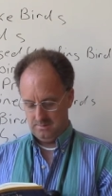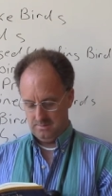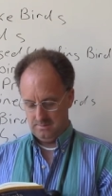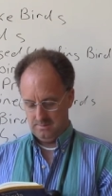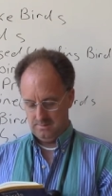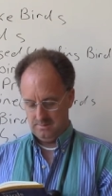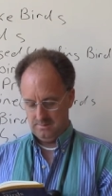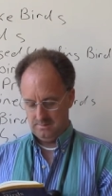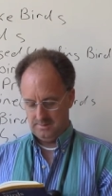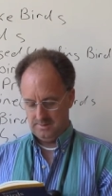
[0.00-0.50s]

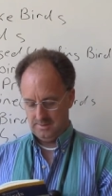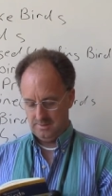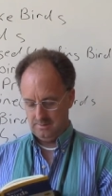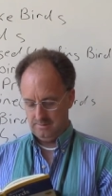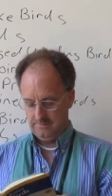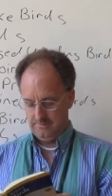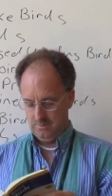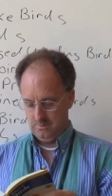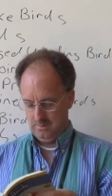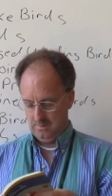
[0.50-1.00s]
now
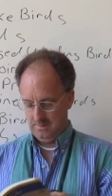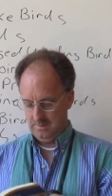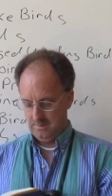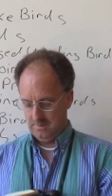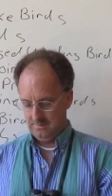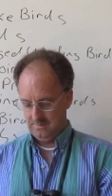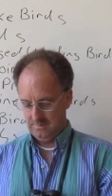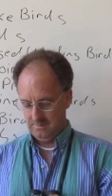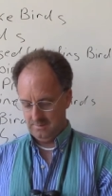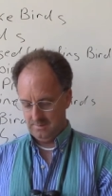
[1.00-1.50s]
California,
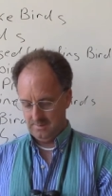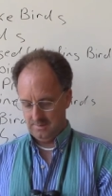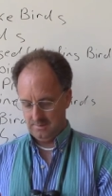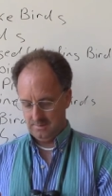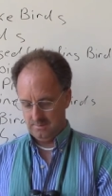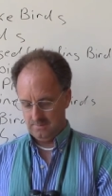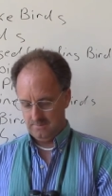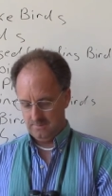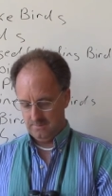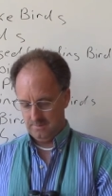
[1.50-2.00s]
also in
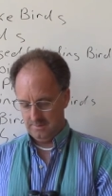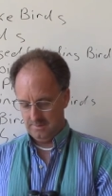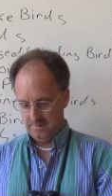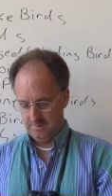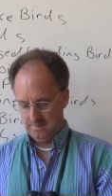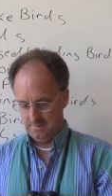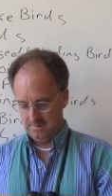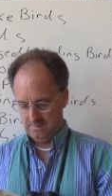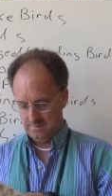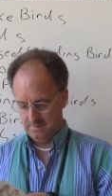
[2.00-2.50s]
California.
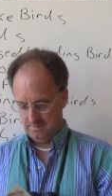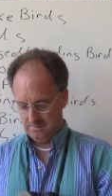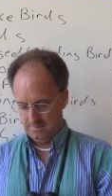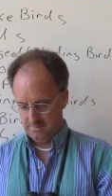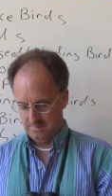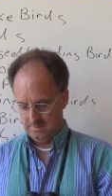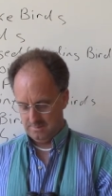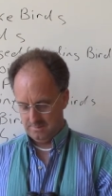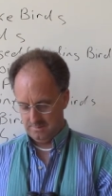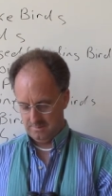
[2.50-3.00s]

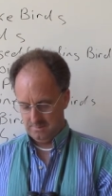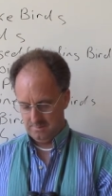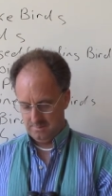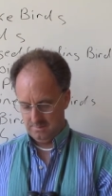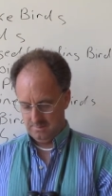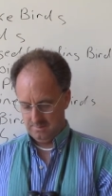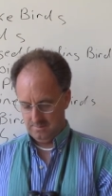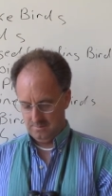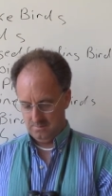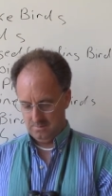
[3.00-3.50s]

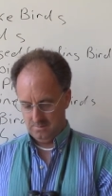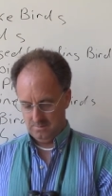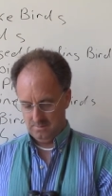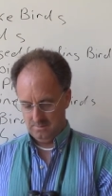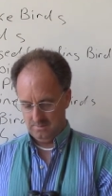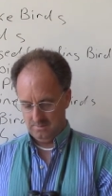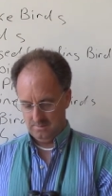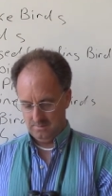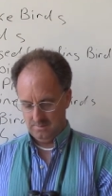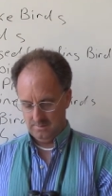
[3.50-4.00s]

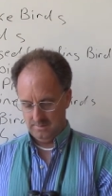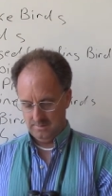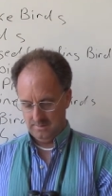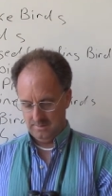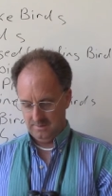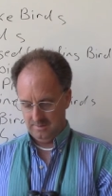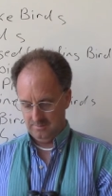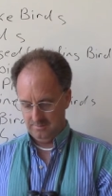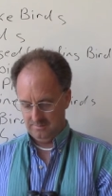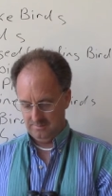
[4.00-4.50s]
Portland, Oregon,
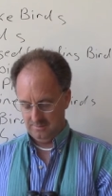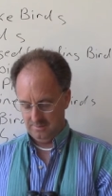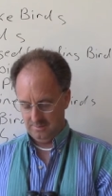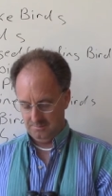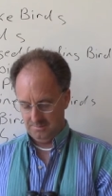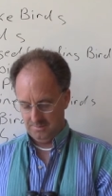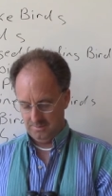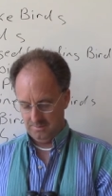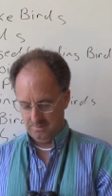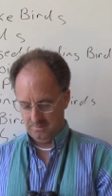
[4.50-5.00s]
I would say up in
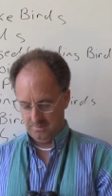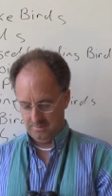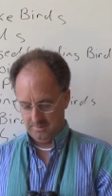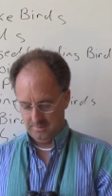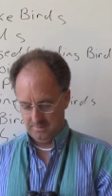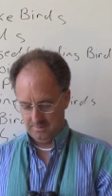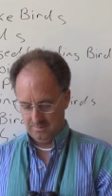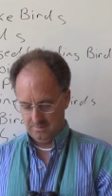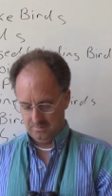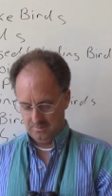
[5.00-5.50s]

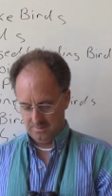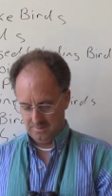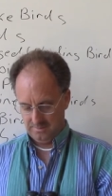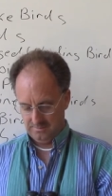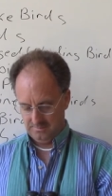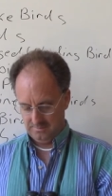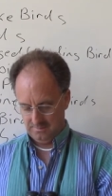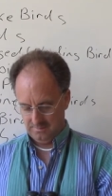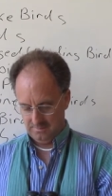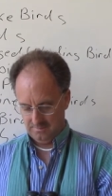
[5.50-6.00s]
Oregon and
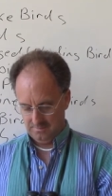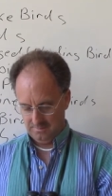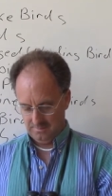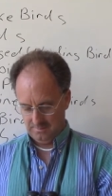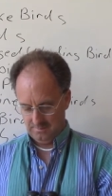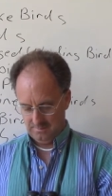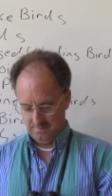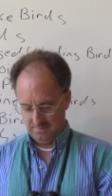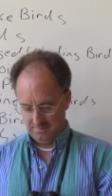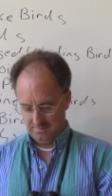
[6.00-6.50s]
Washington, but
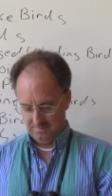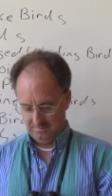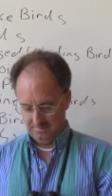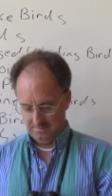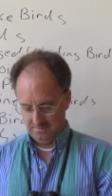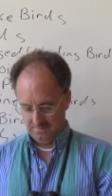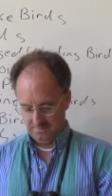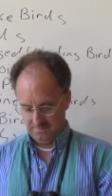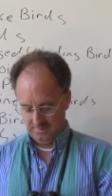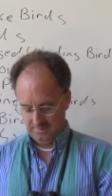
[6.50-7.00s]

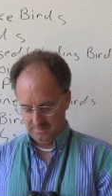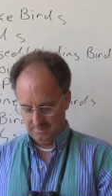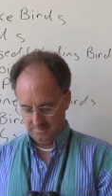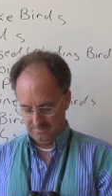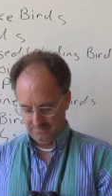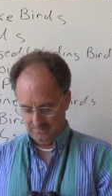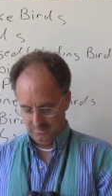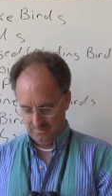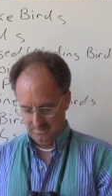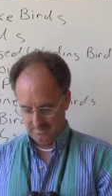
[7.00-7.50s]
also in
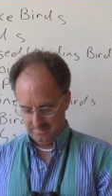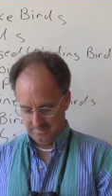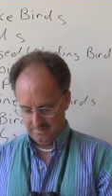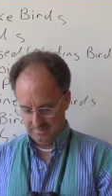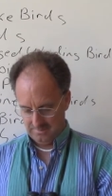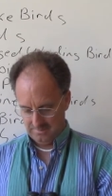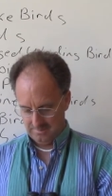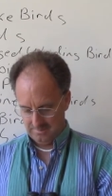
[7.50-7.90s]
California.